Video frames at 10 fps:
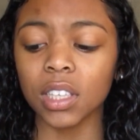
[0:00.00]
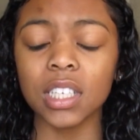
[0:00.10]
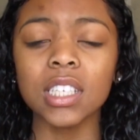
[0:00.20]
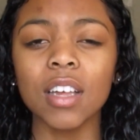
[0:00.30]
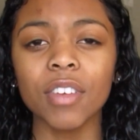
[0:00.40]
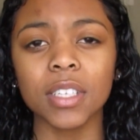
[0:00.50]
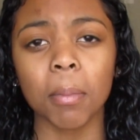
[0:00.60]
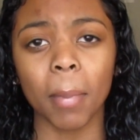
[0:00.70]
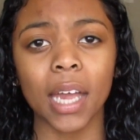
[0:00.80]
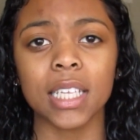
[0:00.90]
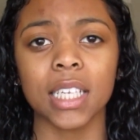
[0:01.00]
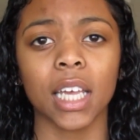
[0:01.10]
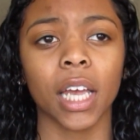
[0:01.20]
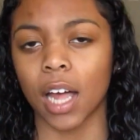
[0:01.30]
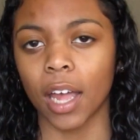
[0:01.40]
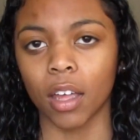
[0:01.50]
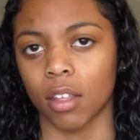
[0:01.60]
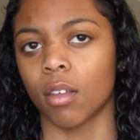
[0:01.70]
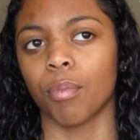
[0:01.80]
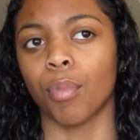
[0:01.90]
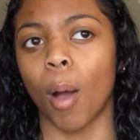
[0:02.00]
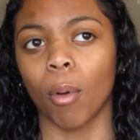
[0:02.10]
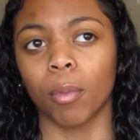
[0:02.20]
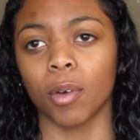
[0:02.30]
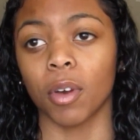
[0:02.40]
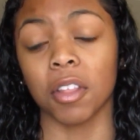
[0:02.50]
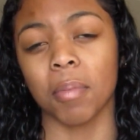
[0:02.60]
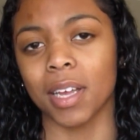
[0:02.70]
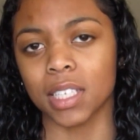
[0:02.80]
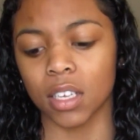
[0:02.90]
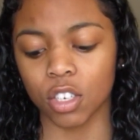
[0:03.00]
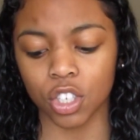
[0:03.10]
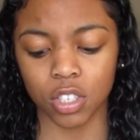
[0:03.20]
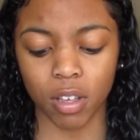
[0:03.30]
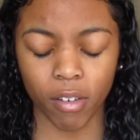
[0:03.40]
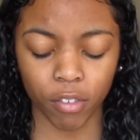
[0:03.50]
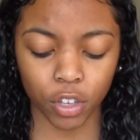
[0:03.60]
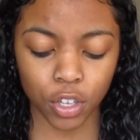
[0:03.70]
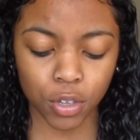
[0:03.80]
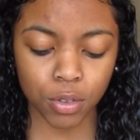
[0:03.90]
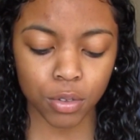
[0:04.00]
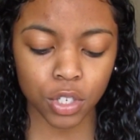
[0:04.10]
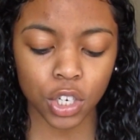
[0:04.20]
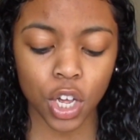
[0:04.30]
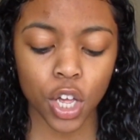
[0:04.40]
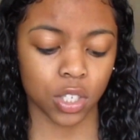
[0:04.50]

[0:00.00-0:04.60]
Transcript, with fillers: This stuff is amazing, like probably one of the best conditioners I've ever used.